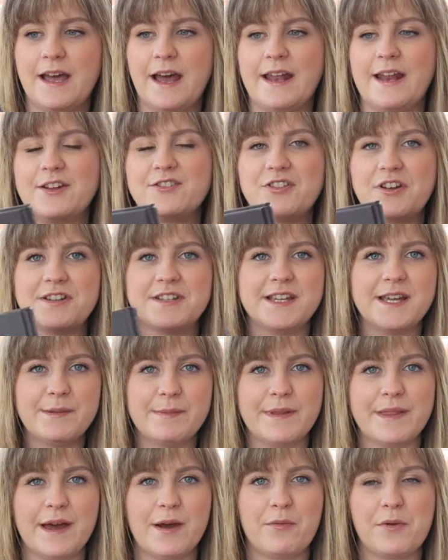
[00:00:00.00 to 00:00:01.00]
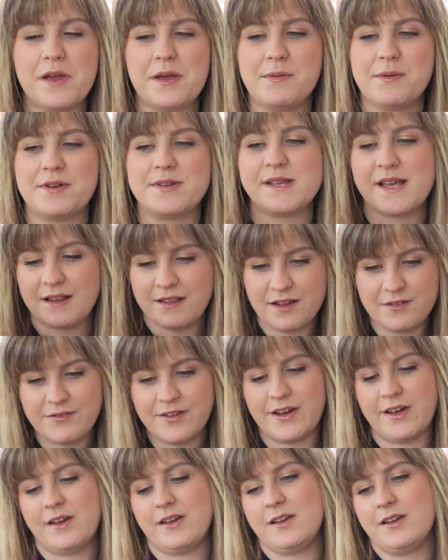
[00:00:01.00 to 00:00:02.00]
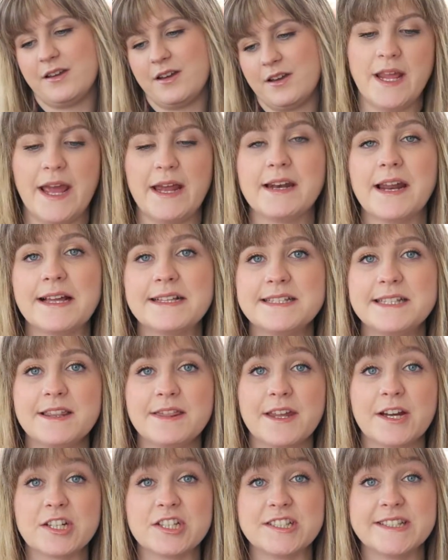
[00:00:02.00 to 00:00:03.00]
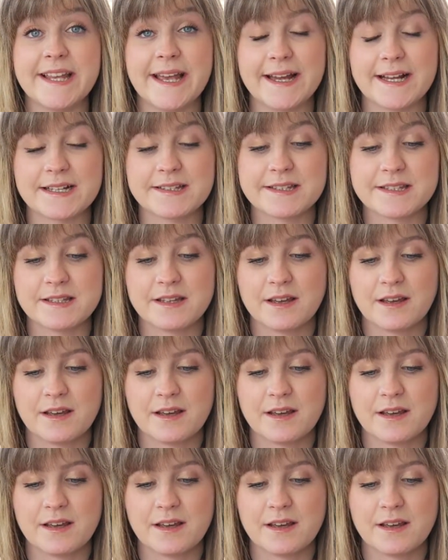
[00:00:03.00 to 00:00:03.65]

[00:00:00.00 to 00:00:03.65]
and I try to keep it that way because I love it. Yeah, 1936